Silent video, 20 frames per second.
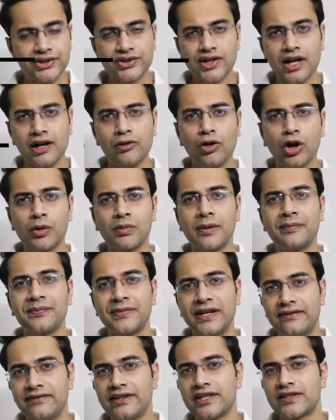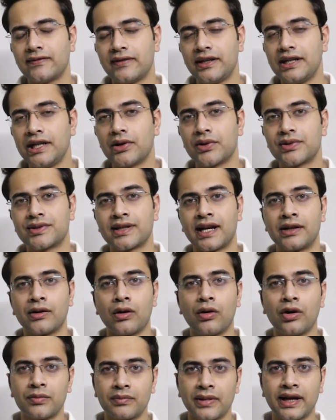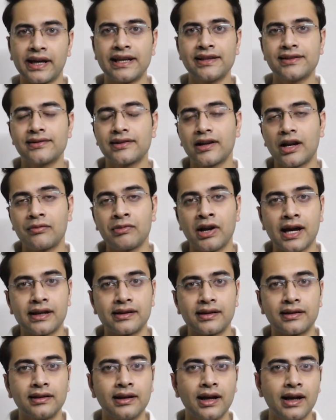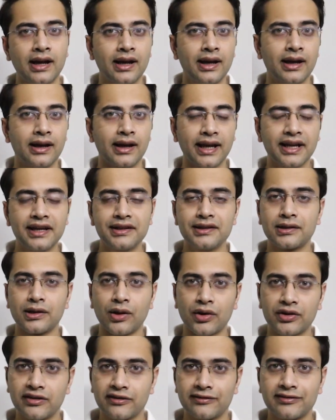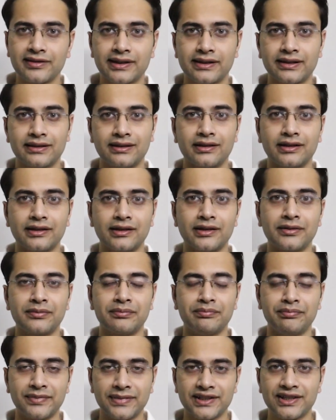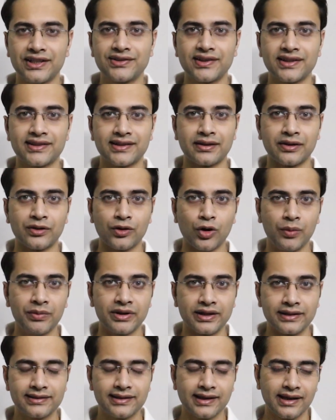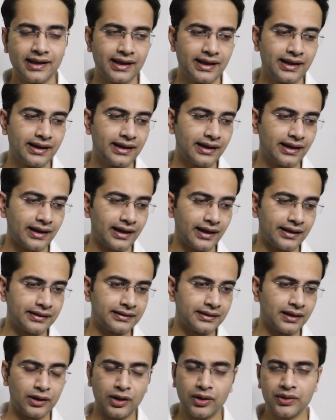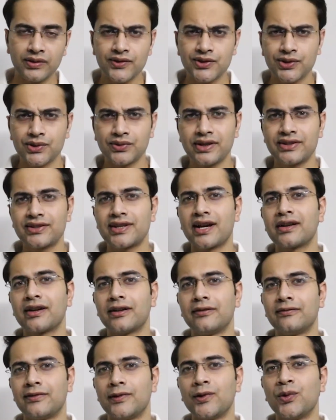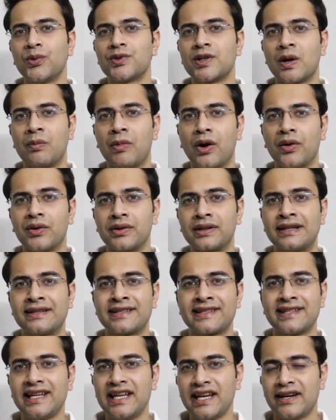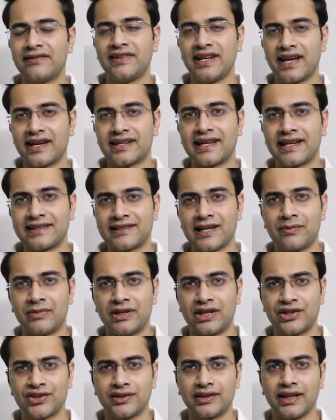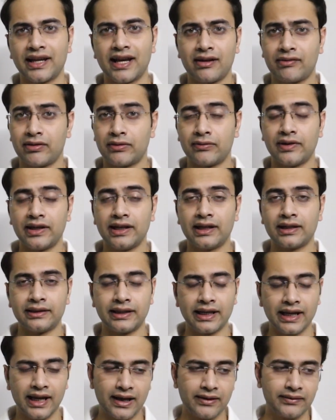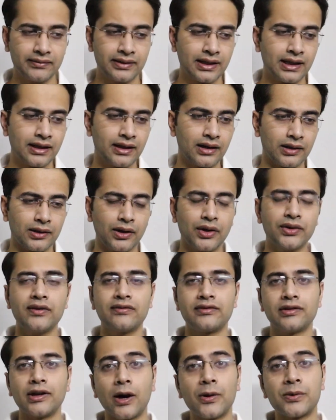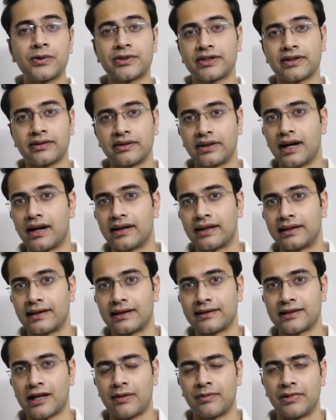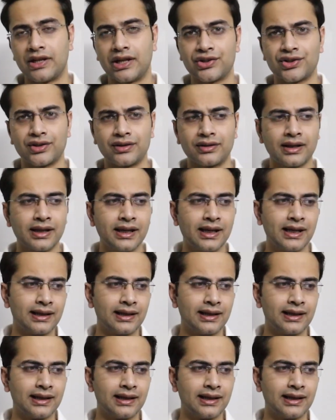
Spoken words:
this channel, on my previous videos and on my Instagram handle, I get a lot of messages and comments, and a lot of students are confused about CFTRI examination. They have a lot of doubts regarding the examination,